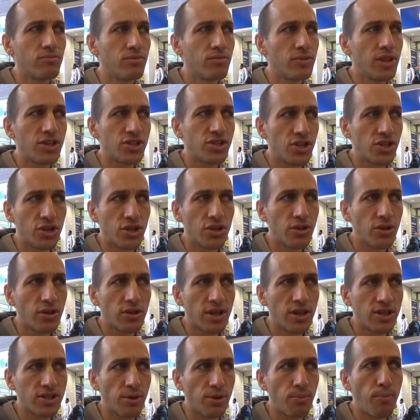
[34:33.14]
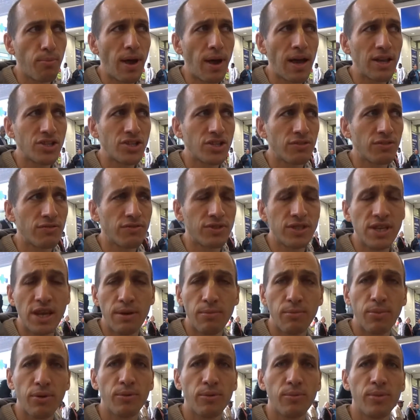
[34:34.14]
there's a massive
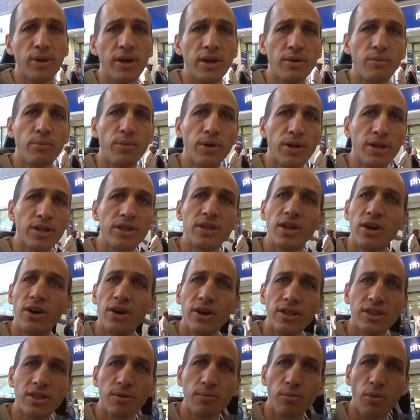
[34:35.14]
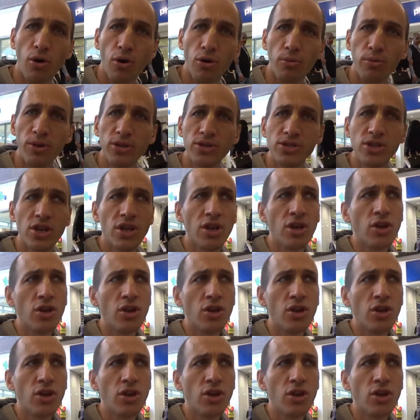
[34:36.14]
temple being built there at the moment,